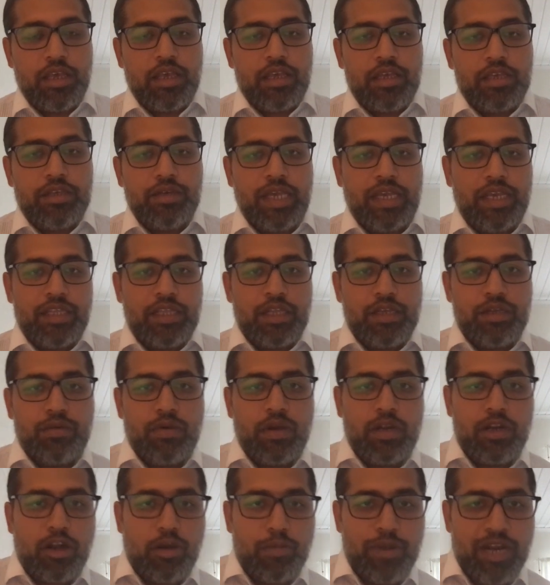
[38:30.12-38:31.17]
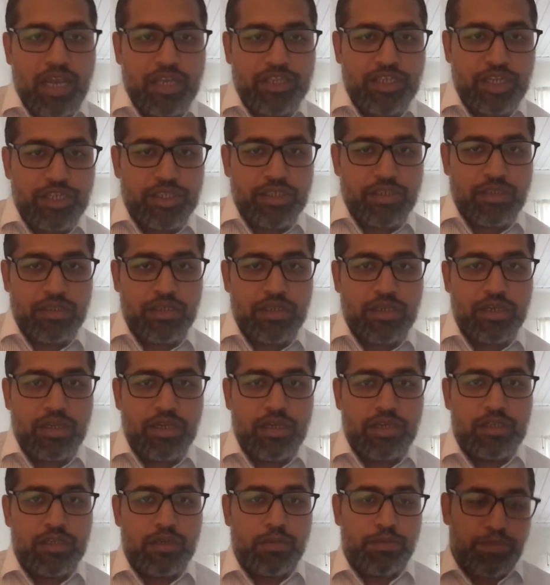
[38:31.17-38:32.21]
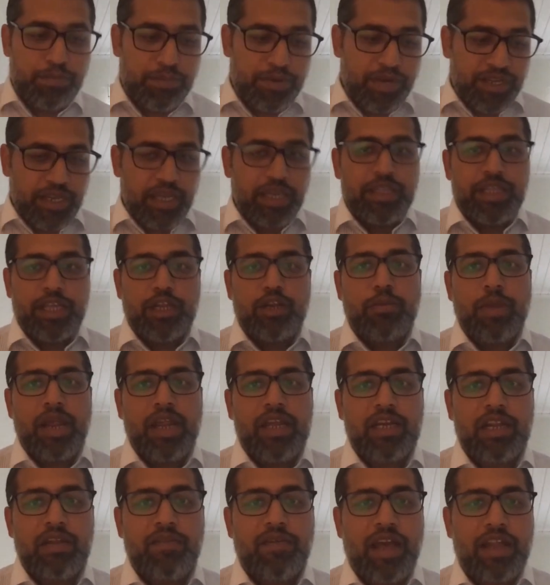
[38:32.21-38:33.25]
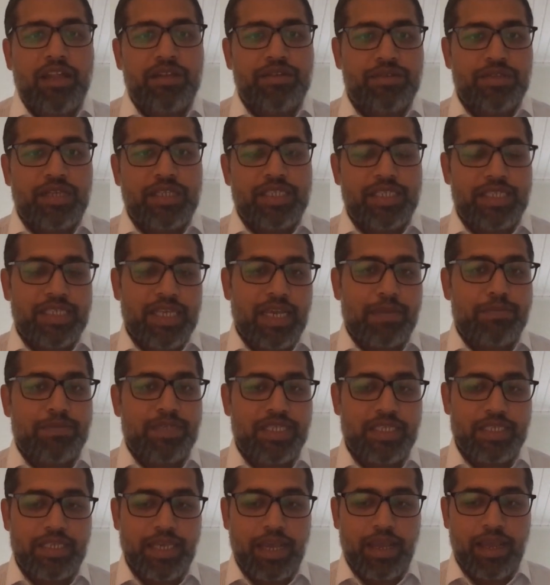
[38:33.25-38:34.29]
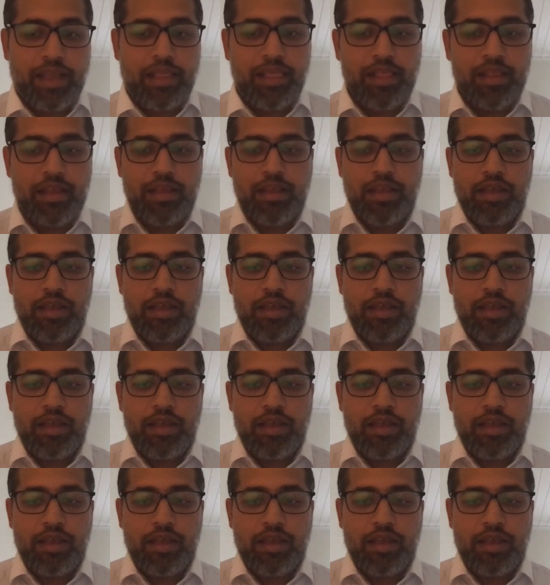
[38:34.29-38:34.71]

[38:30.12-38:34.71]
You can either do a normalization, so bringing the numerical value to the same scale,